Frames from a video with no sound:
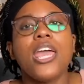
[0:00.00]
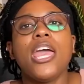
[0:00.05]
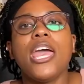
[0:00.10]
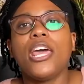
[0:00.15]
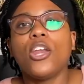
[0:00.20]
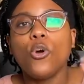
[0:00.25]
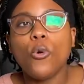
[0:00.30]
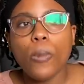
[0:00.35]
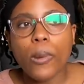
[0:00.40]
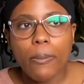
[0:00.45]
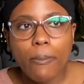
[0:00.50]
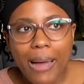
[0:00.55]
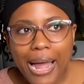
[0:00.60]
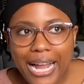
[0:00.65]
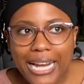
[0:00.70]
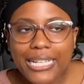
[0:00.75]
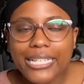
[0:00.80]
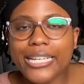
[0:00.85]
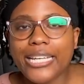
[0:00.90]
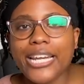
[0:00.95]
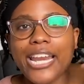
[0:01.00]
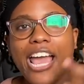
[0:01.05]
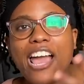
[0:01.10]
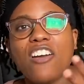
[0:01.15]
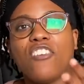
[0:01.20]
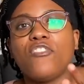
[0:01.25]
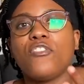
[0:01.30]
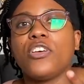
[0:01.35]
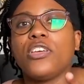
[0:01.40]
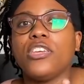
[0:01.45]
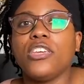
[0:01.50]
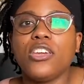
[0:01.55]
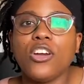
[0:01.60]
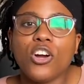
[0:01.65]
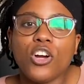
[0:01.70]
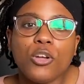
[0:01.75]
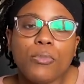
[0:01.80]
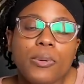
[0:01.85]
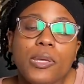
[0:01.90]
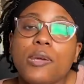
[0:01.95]
and open-minded and have
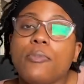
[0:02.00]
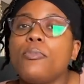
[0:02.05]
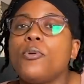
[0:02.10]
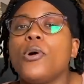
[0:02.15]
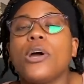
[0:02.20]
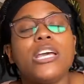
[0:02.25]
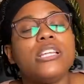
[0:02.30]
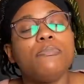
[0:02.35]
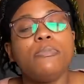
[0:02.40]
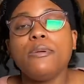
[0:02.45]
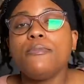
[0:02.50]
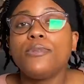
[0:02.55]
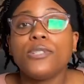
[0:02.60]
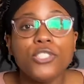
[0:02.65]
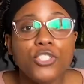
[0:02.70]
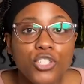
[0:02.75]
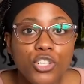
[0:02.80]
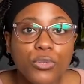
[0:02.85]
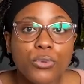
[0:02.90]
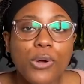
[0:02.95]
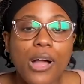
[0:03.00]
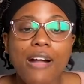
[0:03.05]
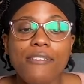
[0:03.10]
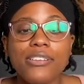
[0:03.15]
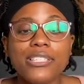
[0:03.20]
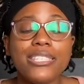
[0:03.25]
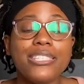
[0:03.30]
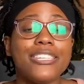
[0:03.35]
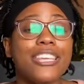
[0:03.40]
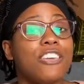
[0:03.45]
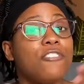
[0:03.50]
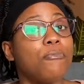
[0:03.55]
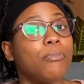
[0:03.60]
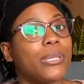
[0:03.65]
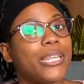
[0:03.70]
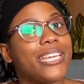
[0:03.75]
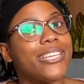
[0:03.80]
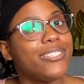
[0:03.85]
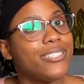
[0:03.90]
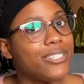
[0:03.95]
young people and people in general have a safe
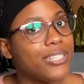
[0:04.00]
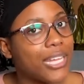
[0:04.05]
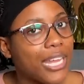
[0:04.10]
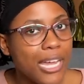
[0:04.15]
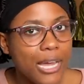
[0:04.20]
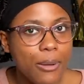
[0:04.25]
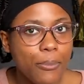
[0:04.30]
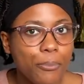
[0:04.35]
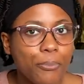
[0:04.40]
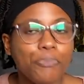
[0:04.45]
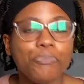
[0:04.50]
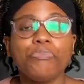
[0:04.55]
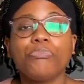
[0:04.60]
place to come,